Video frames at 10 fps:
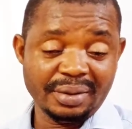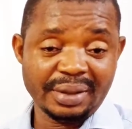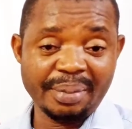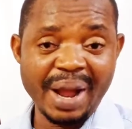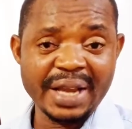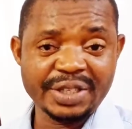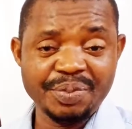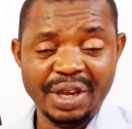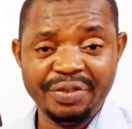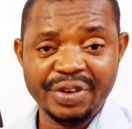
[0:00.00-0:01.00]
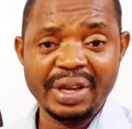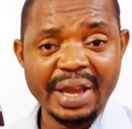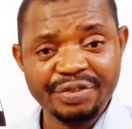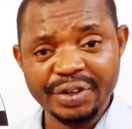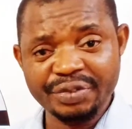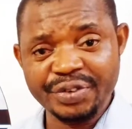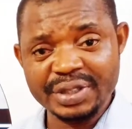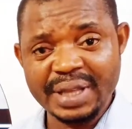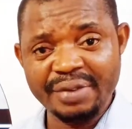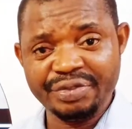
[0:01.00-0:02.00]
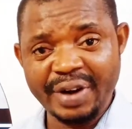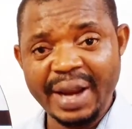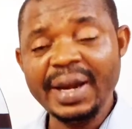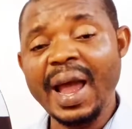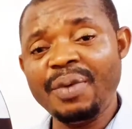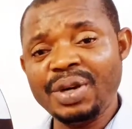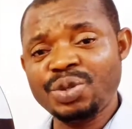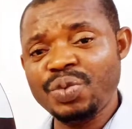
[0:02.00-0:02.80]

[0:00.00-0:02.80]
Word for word: reminds me, if you're here for the first time, friend, I want to